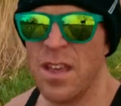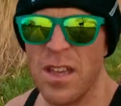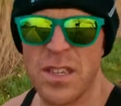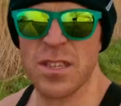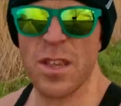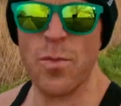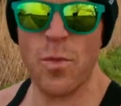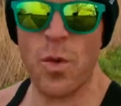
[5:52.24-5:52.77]

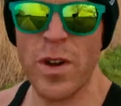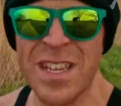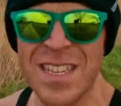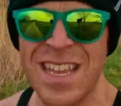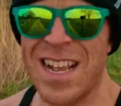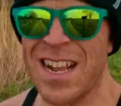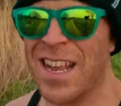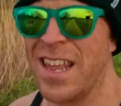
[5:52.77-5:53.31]
So what
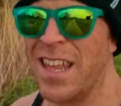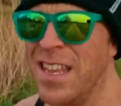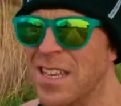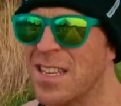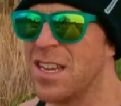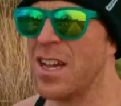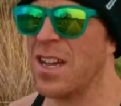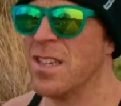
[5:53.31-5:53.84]
exactly
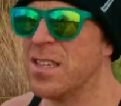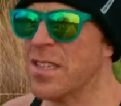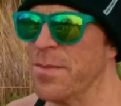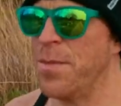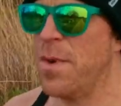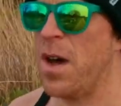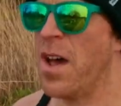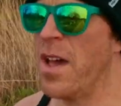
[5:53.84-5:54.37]
does
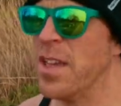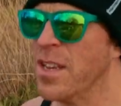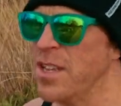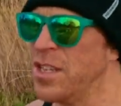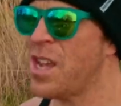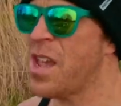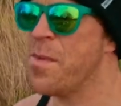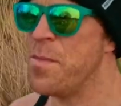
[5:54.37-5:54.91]
my
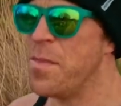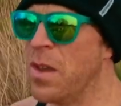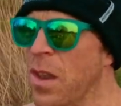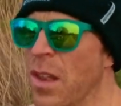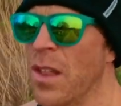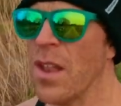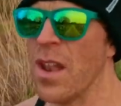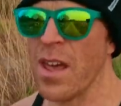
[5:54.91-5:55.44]
gym
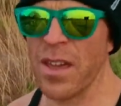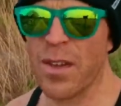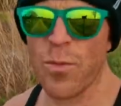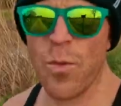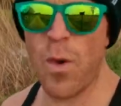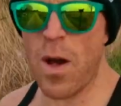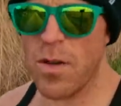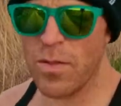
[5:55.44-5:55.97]
look like?
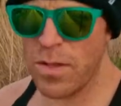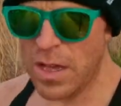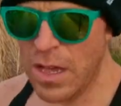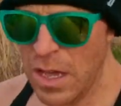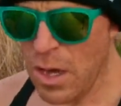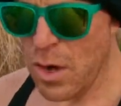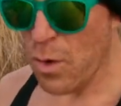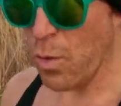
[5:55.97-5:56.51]
Well,
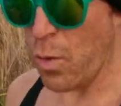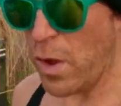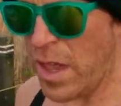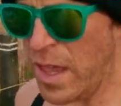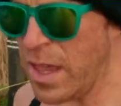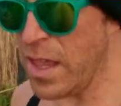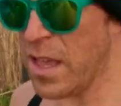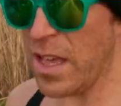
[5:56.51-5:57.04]

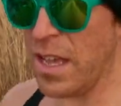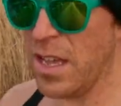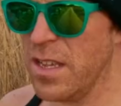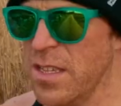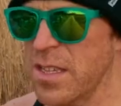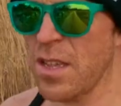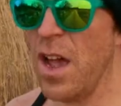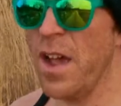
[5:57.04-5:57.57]
we
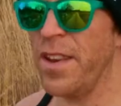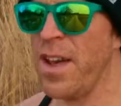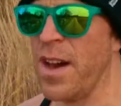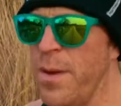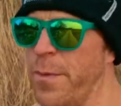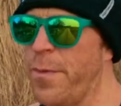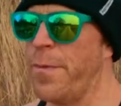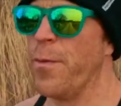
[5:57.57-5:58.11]
sign
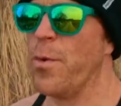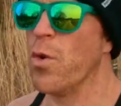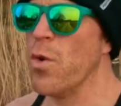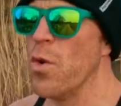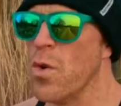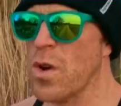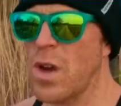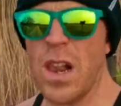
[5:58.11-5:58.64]
up
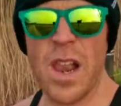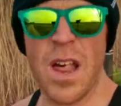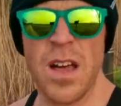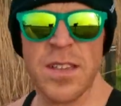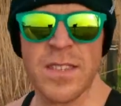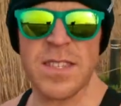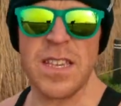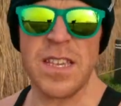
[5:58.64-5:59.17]
for
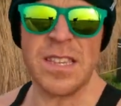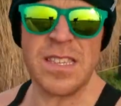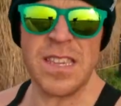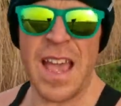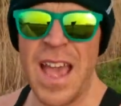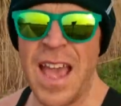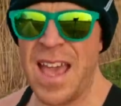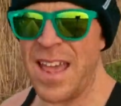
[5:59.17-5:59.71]
classes,
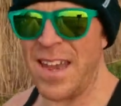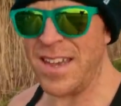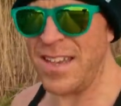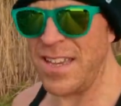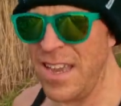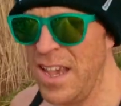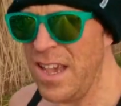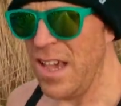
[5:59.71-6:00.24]
and
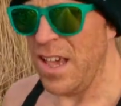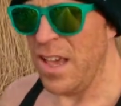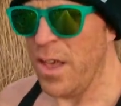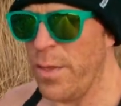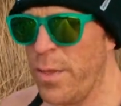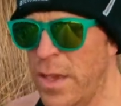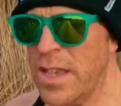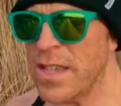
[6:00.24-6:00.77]

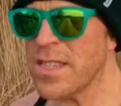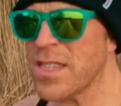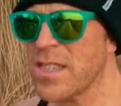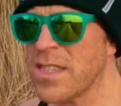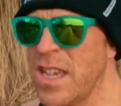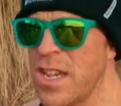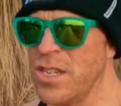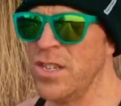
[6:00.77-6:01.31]
these
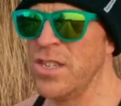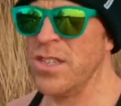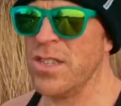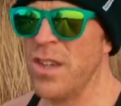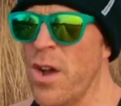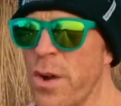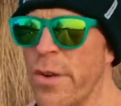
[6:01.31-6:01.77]
sessions are